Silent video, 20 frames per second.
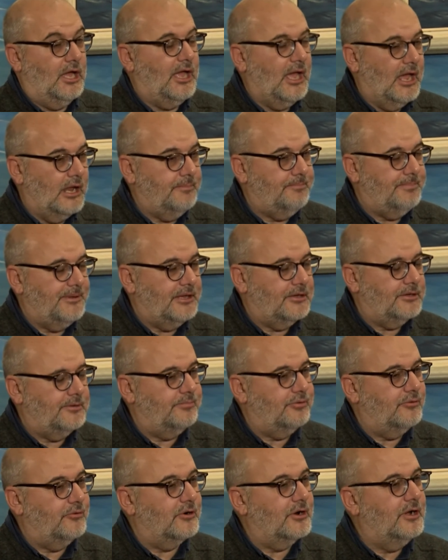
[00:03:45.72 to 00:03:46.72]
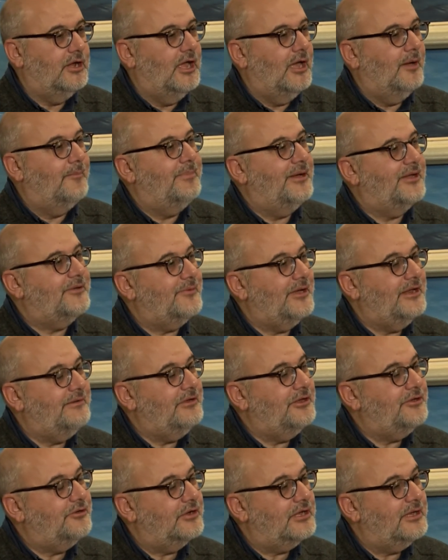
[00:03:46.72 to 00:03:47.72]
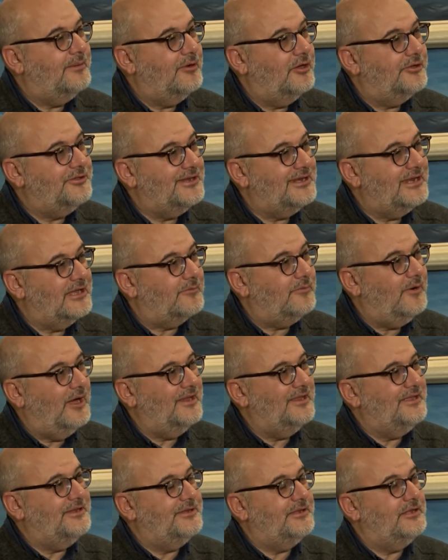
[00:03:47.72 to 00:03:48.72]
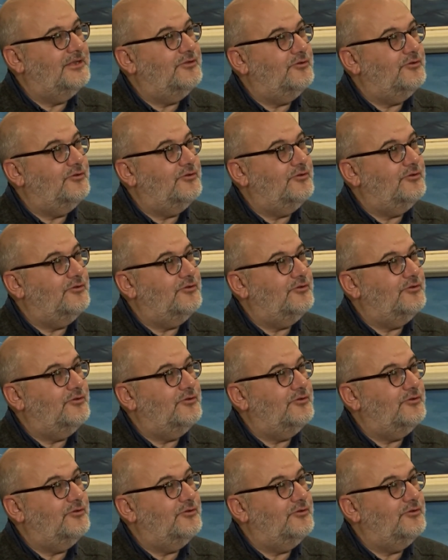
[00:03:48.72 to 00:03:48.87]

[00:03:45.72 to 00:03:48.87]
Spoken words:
helping the poor. But when we talk about inequality,